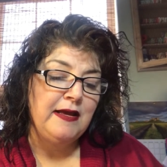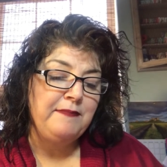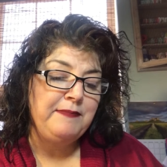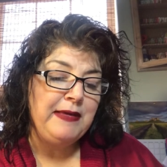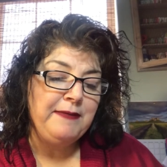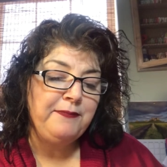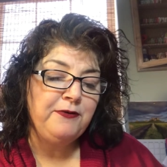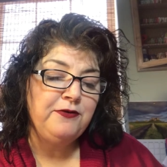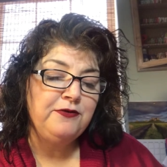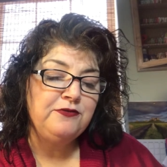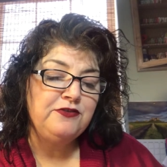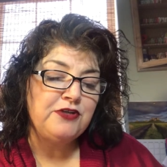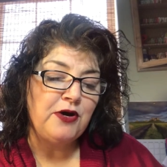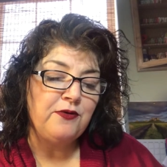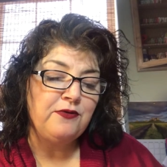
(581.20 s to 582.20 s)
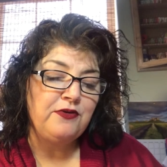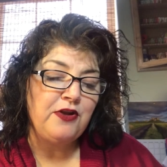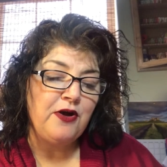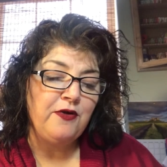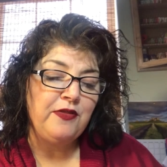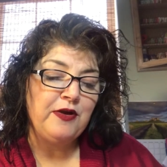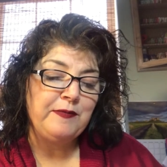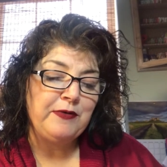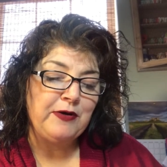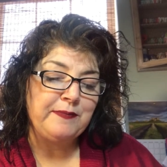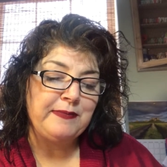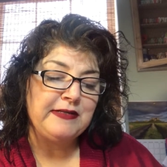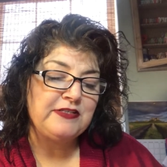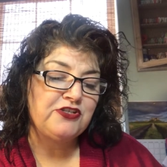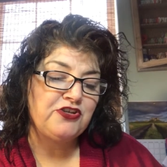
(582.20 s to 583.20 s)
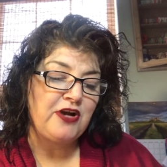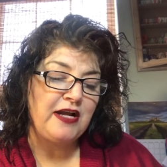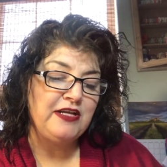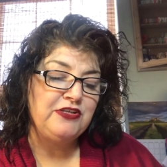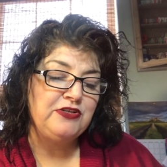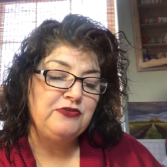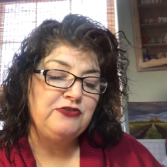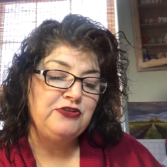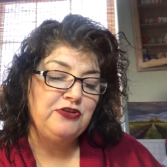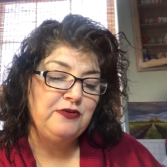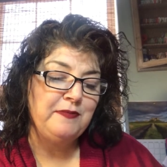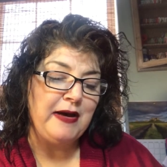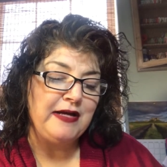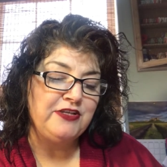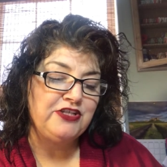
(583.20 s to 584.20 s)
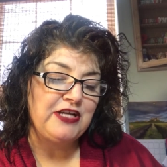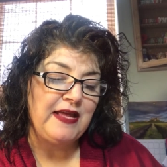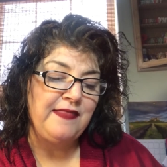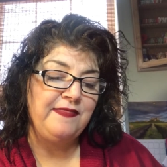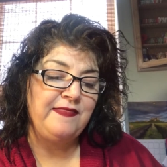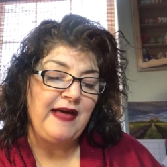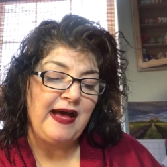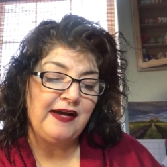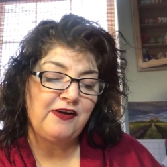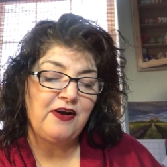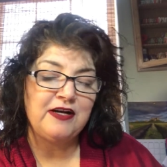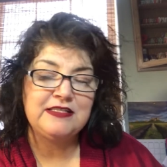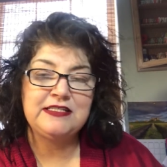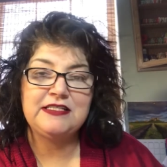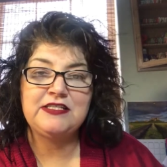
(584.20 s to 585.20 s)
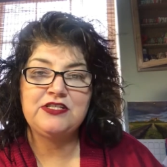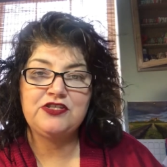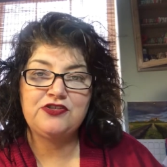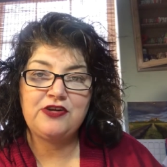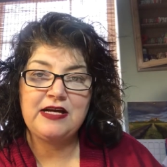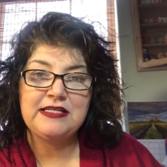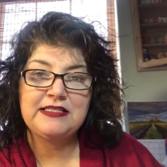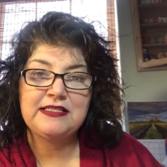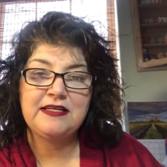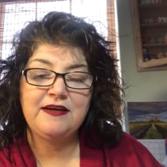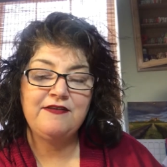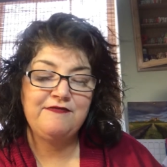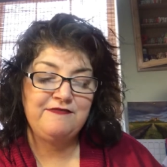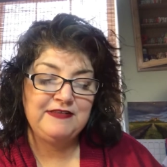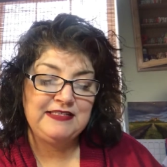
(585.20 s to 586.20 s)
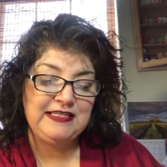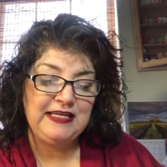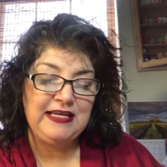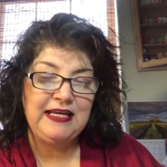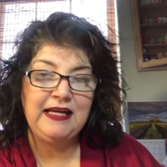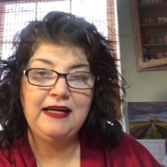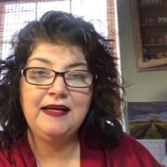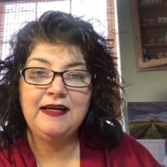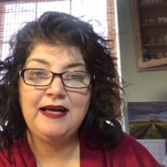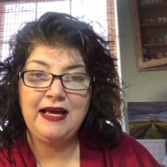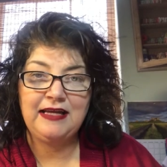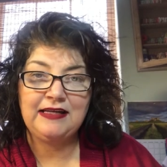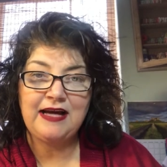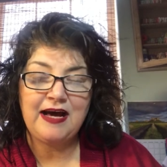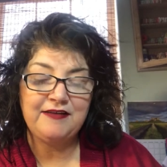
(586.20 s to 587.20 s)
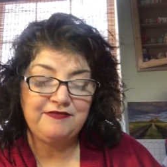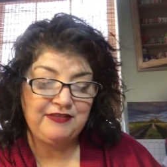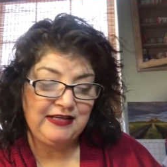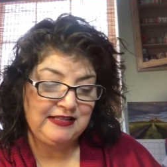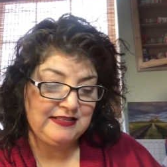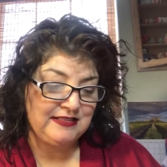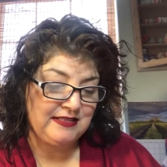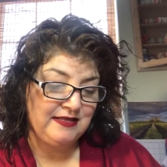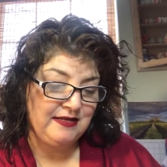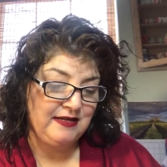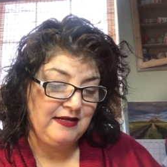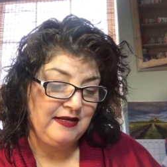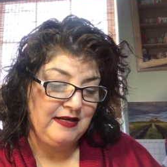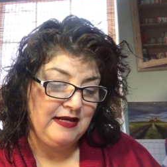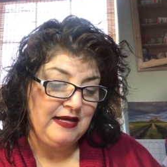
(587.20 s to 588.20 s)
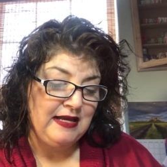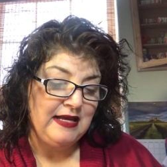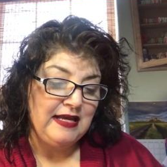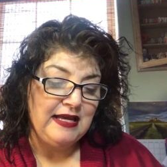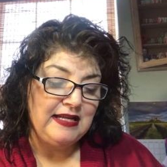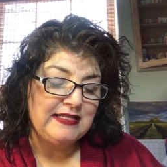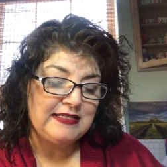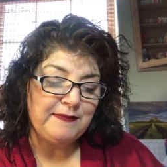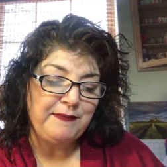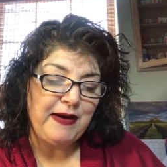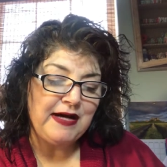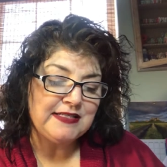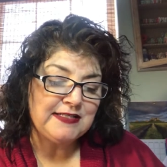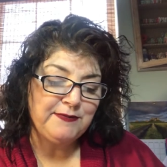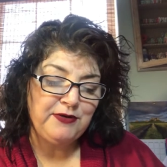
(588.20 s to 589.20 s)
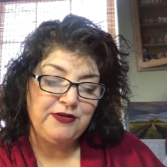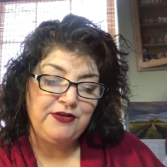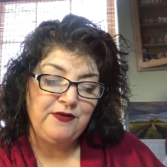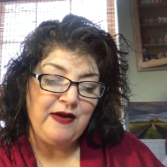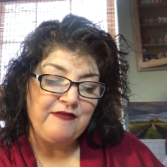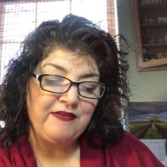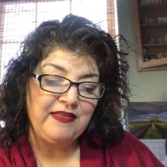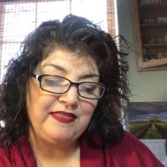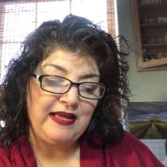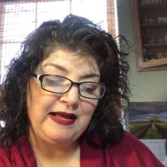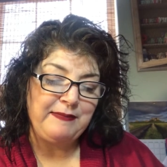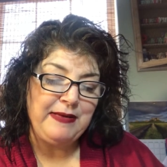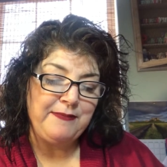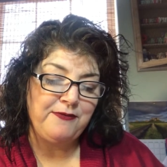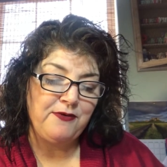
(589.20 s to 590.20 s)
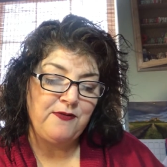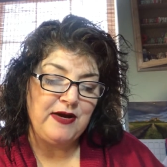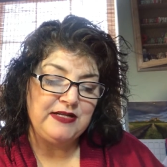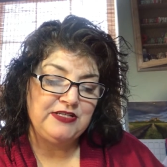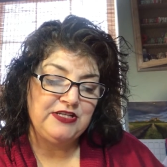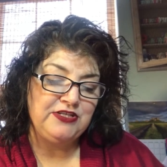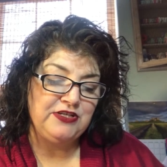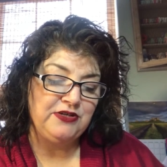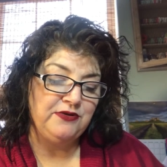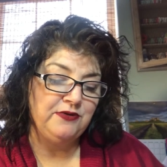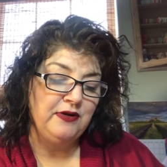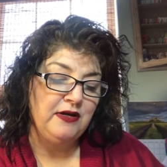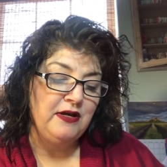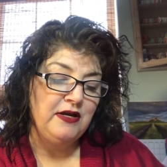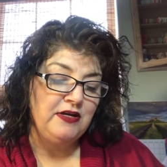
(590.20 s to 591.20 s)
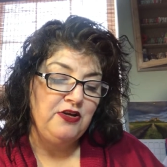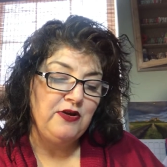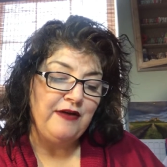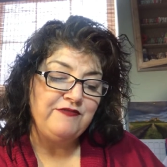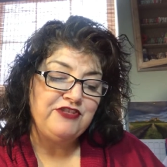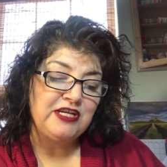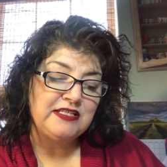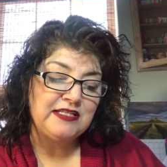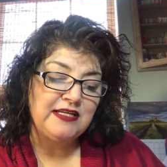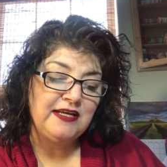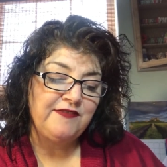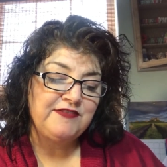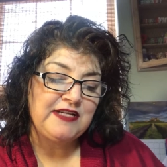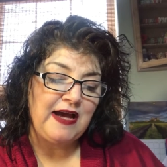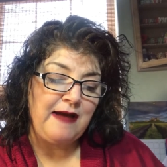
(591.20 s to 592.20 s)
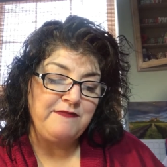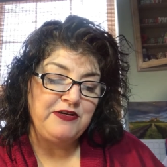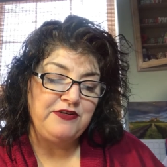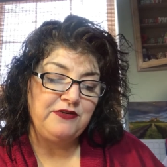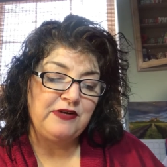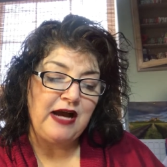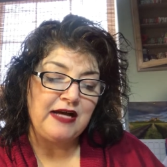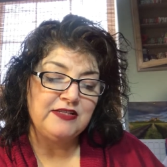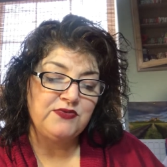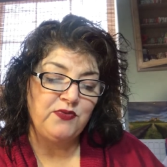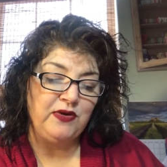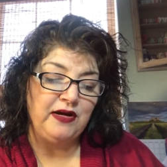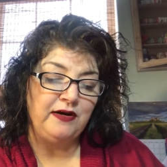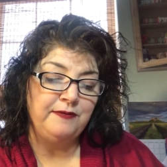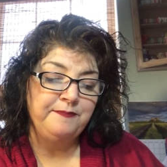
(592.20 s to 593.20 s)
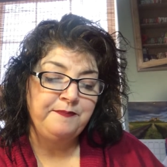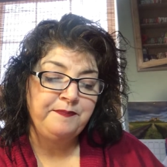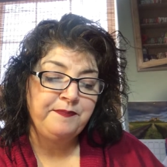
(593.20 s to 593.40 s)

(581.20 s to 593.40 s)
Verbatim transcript: People who don't know their purpose try to do too much, and that causes stress, fatigue, and conflict. It is impossible to do everything people want to do. You have just enough time to do God's will.